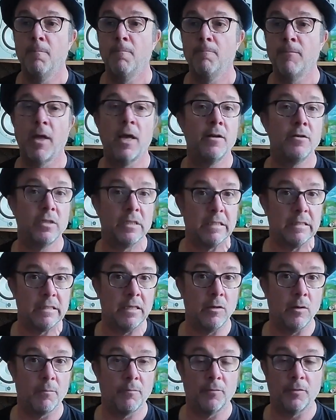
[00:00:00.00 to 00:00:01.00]
The house is
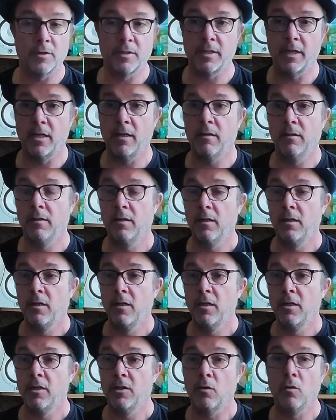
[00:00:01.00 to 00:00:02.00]
still up for sale,
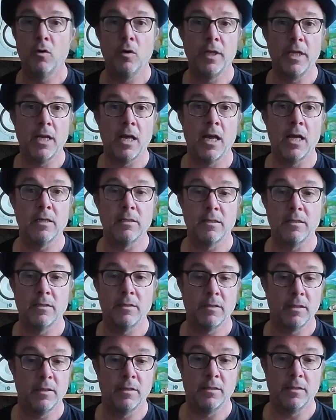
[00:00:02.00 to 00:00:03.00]
so all he has
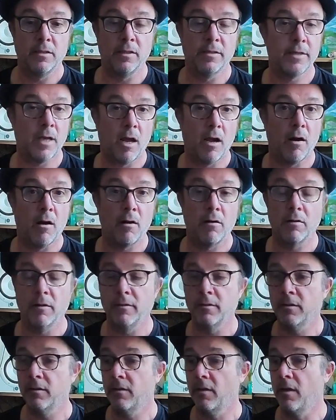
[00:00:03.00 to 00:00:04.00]
is his guitar,
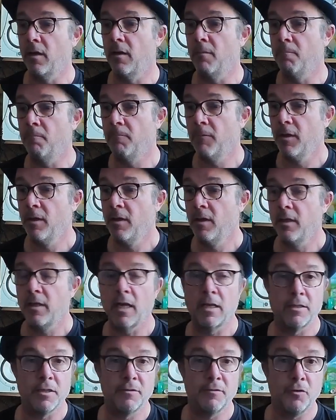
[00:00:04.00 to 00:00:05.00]
and
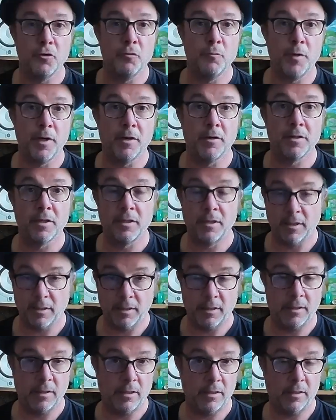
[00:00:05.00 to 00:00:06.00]
has his few beers
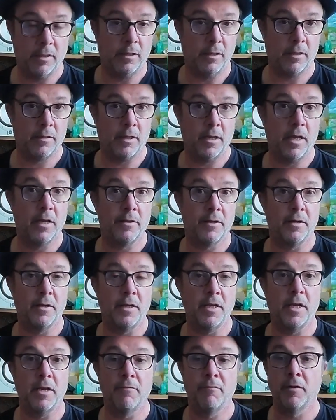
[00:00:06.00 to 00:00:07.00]
at the end of
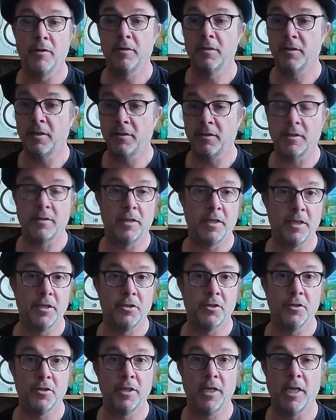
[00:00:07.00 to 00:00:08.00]
the evening, sits at the
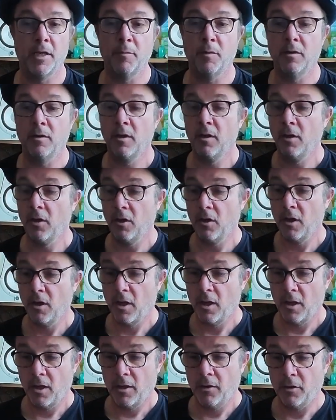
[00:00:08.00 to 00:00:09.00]
kitchen table.
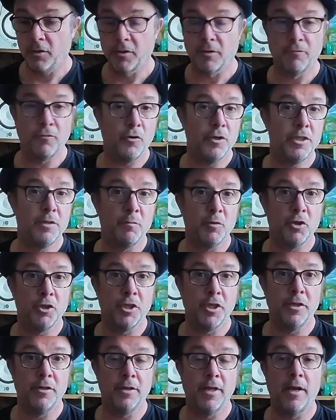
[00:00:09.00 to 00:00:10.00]
There's a voice
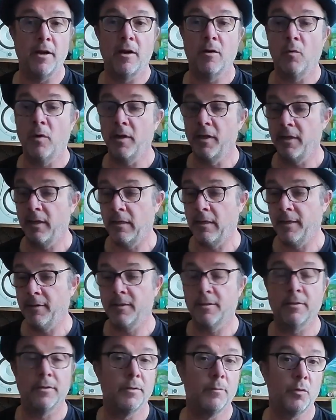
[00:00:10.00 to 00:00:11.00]
machine there where he
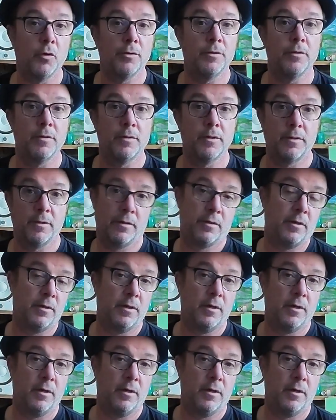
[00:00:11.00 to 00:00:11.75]
clicks on the buttons,